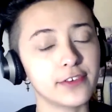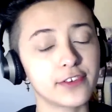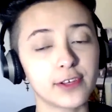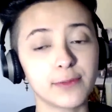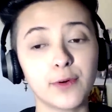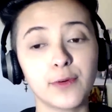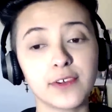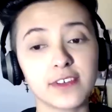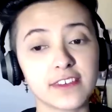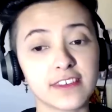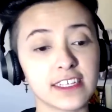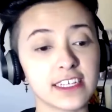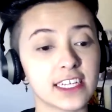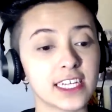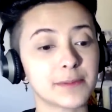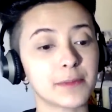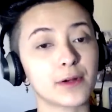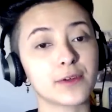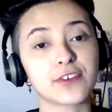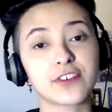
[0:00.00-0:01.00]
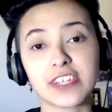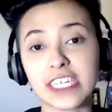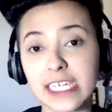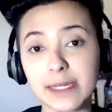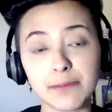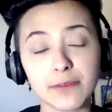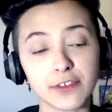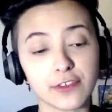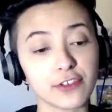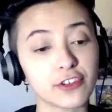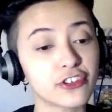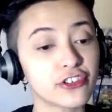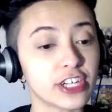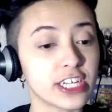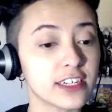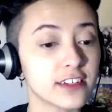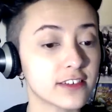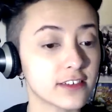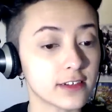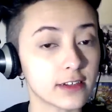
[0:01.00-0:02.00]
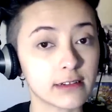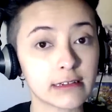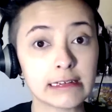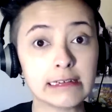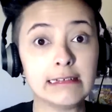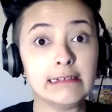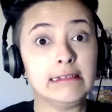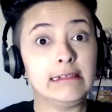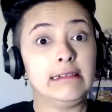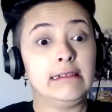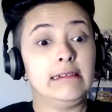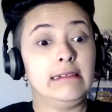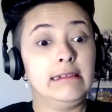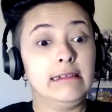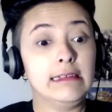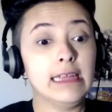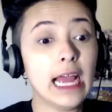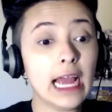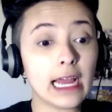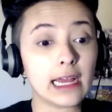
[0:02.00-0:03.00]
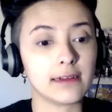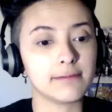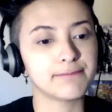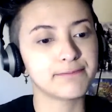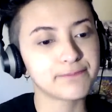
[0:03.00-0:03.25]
So I'm always thinking about teams and shit, so... Yeah!